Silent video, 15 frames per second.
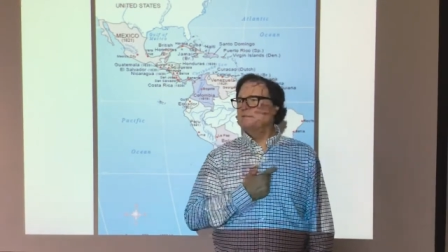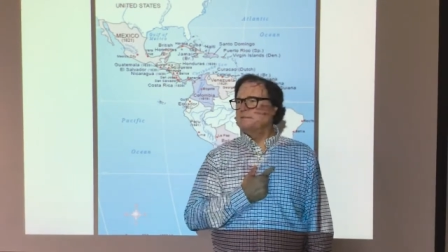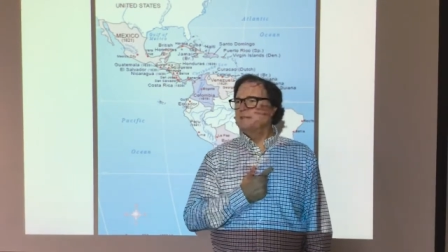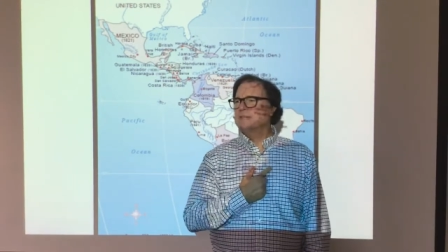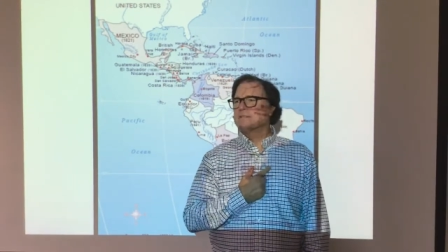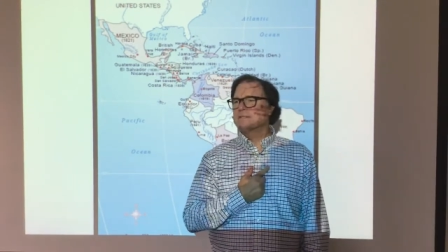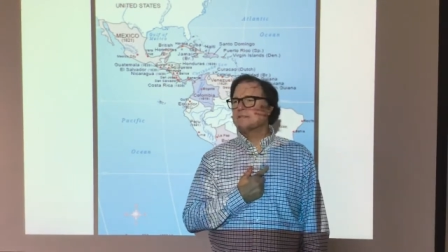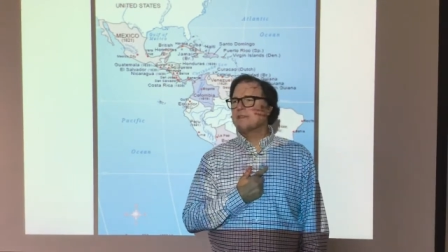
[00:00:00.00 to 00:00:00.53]

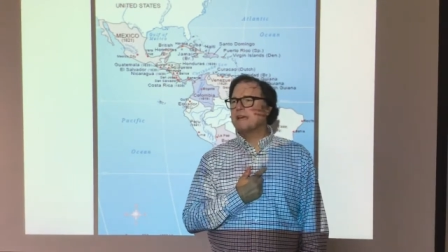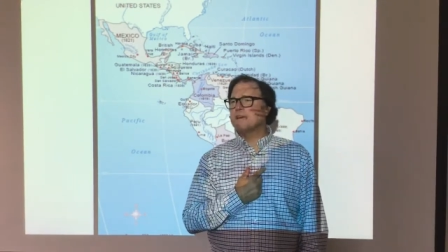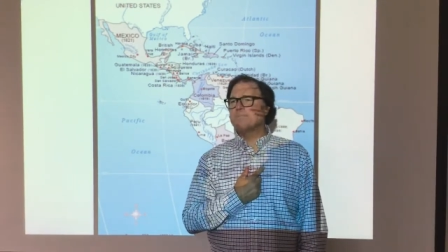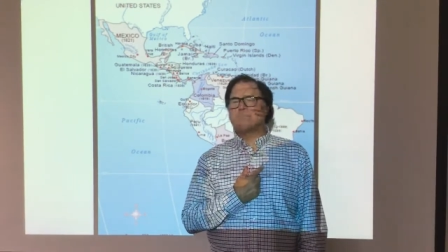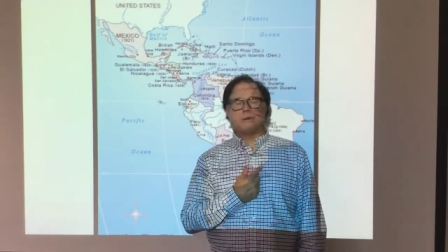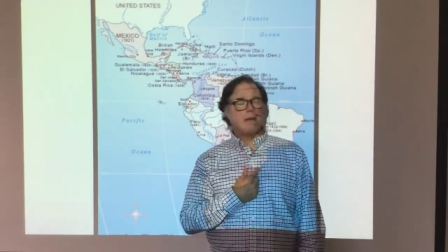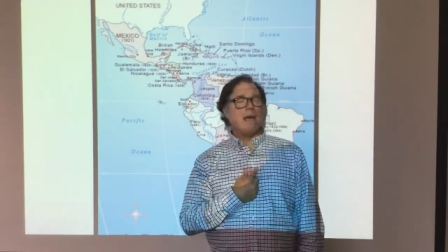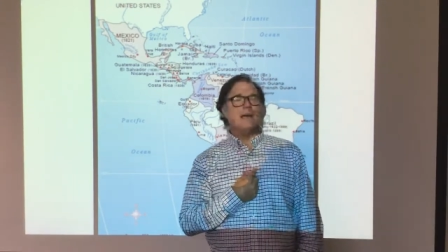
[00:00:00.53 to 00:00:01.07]
There's a great
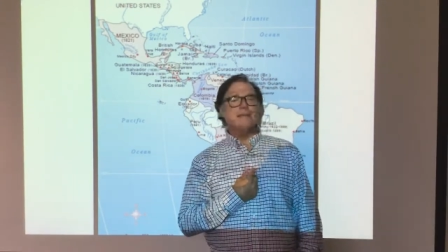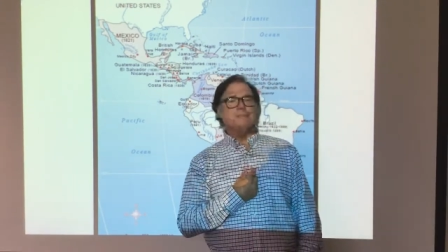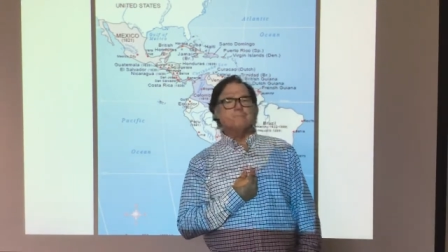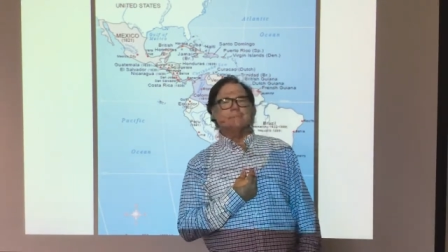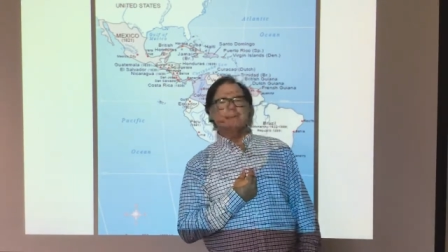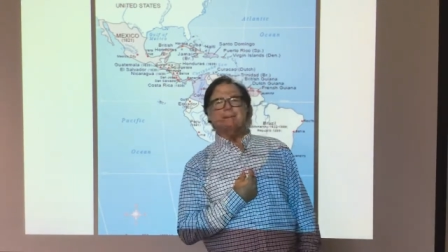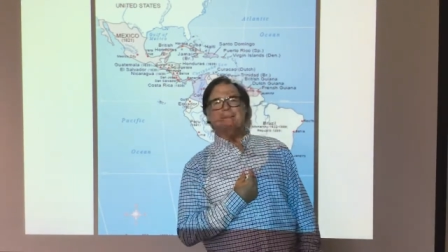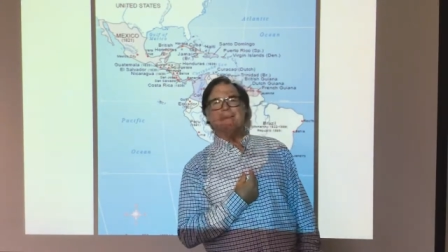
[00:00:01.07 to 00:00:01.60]
pride in
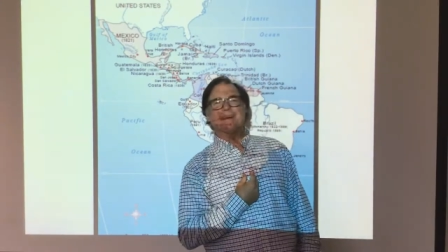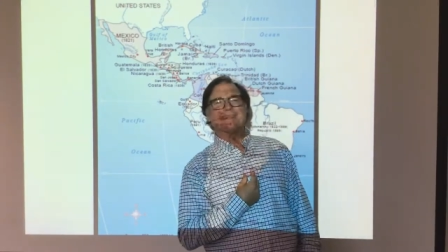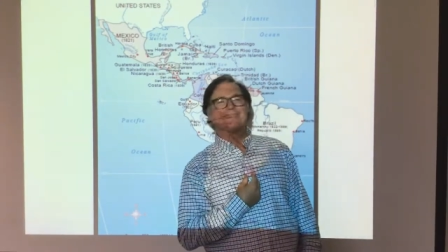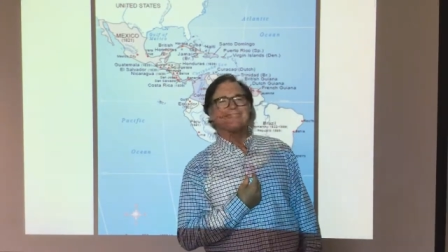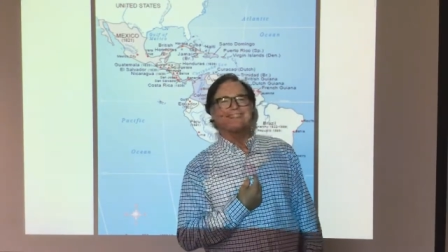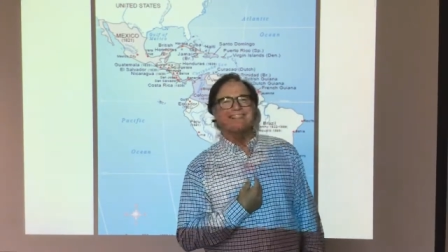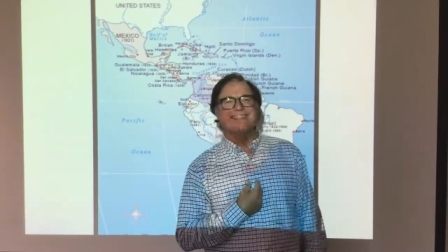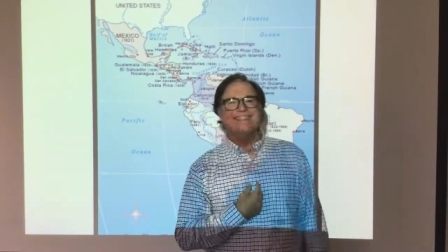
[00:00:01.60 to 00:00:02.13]
being
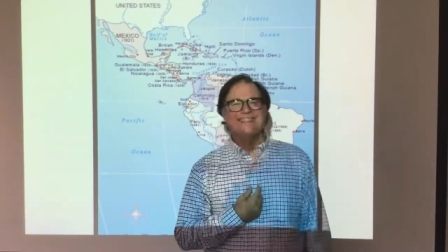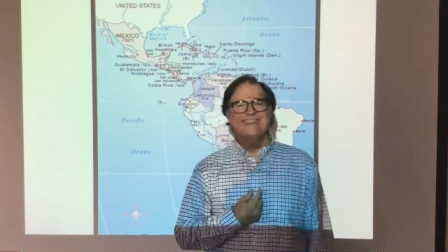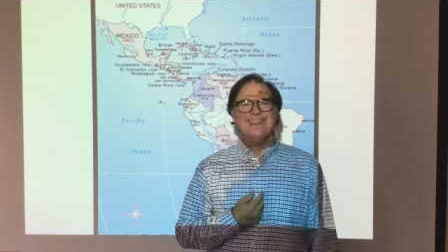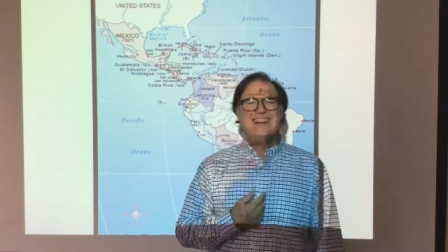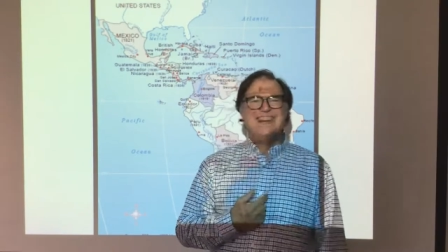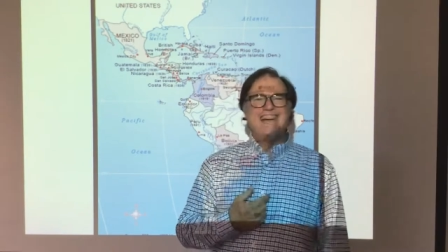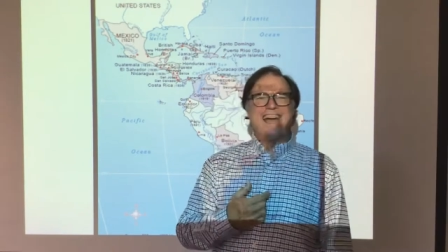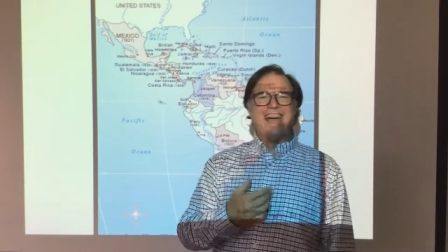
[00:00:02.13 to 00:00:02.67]
Mexican,
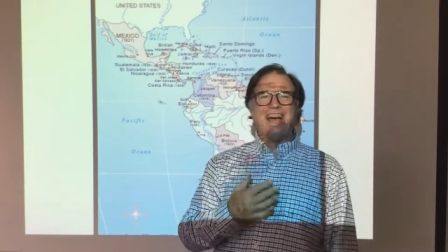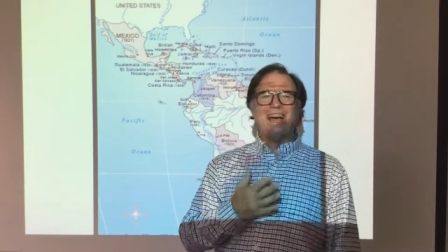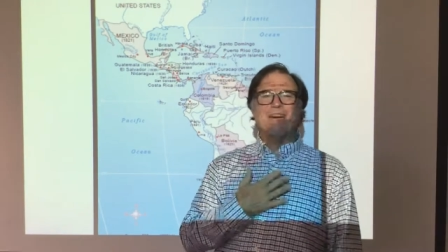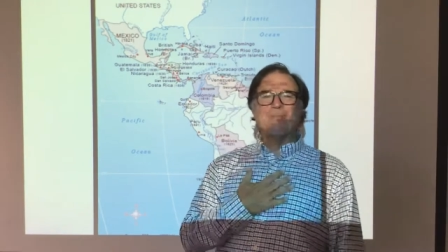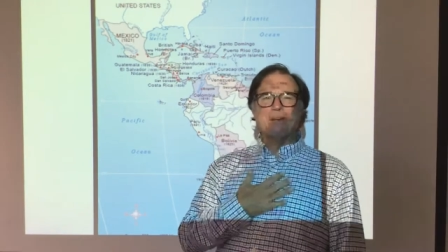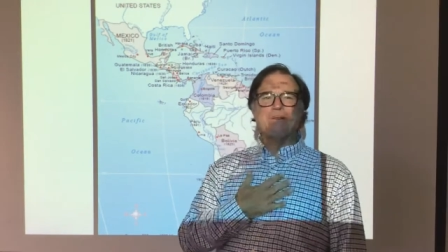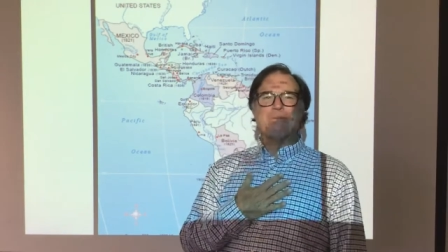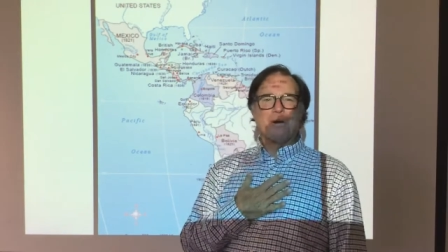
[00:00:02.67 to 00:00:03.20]

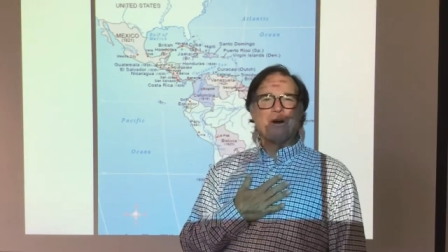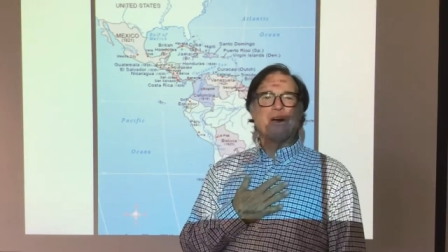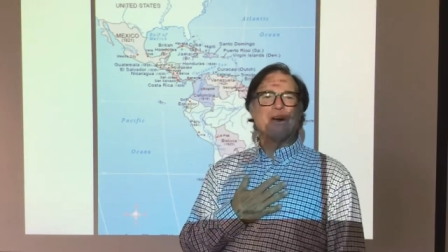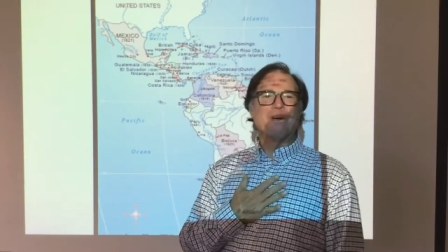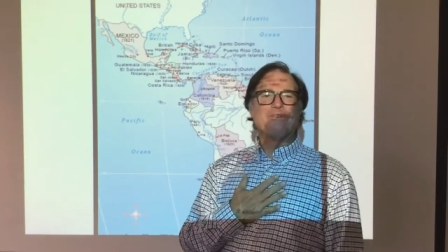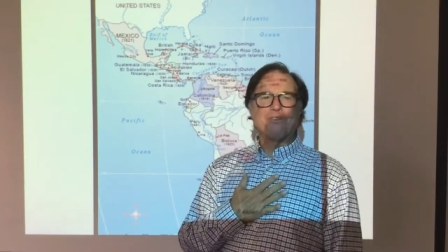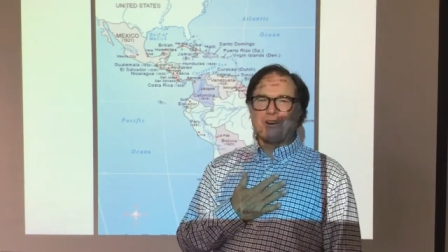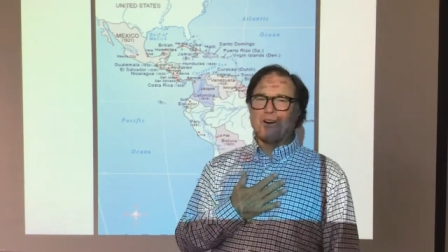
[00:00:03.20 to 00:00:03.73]
and we
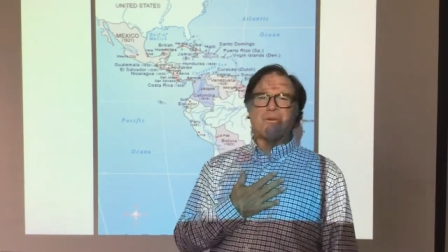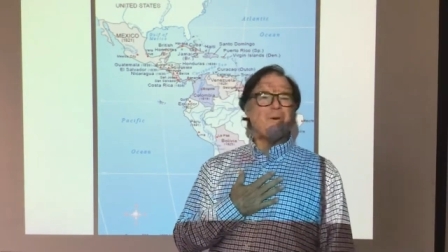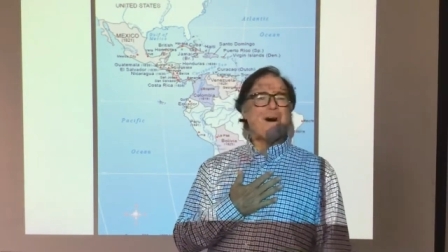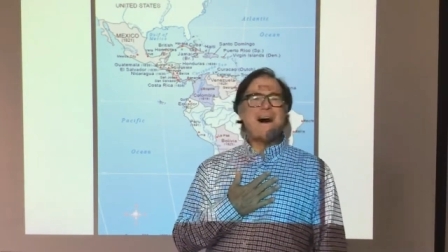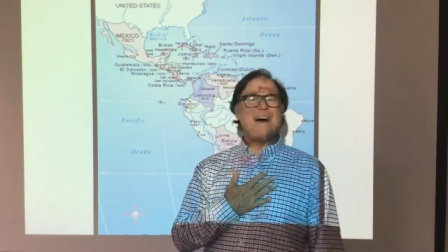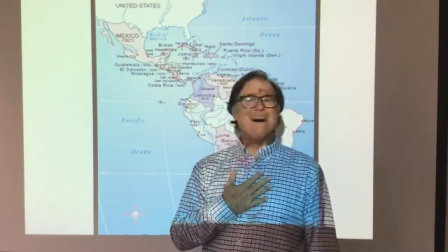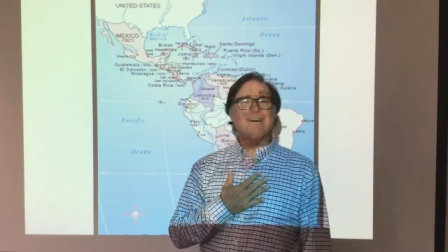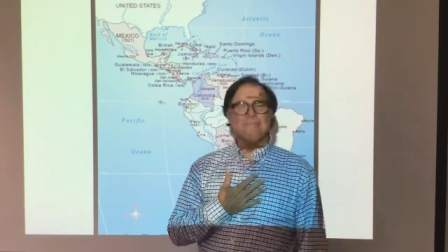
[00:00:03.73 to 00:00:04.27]
were for a
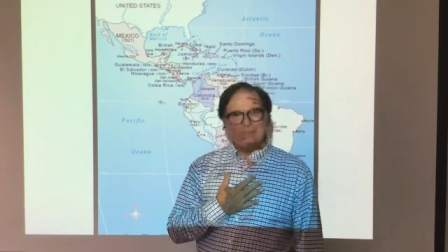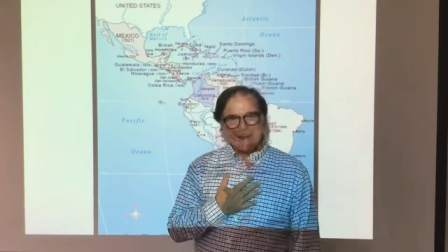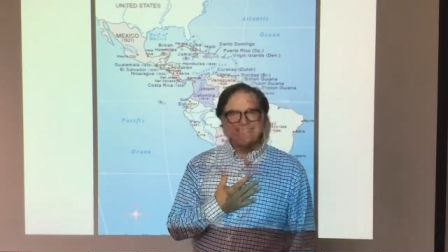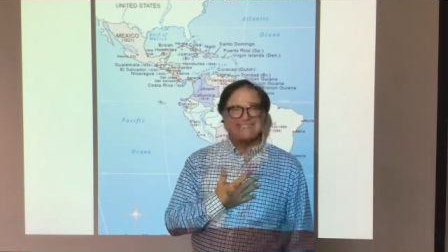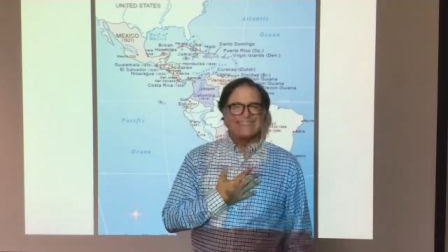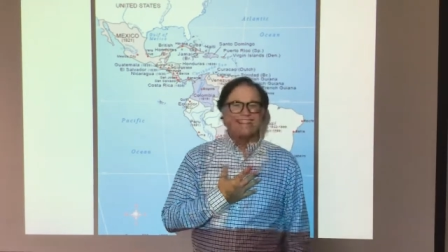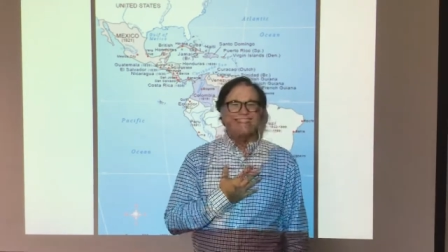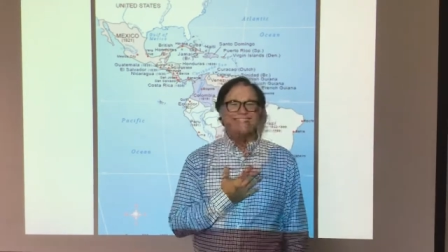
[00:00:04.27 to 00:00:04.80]
while
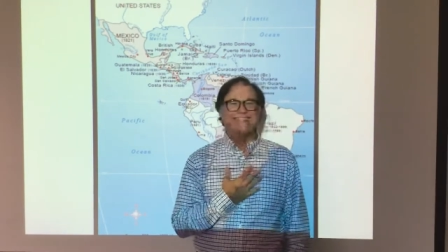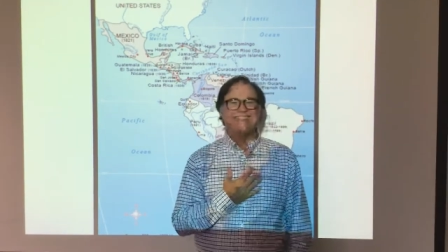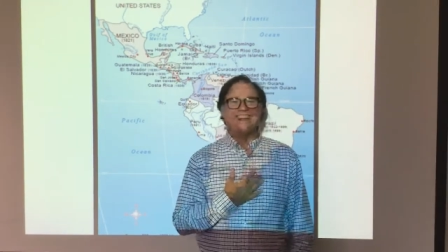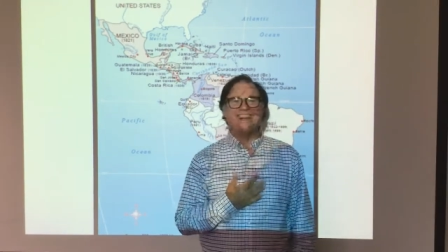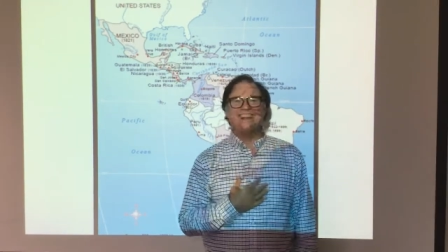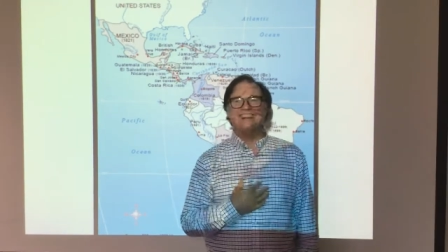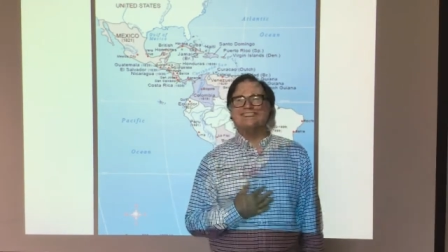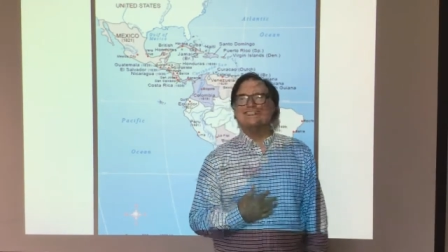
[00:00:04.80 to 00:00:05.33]
Mexican, you
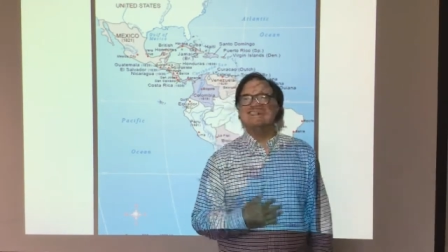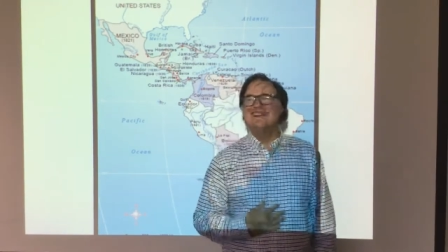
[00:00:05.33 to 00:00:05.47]
know,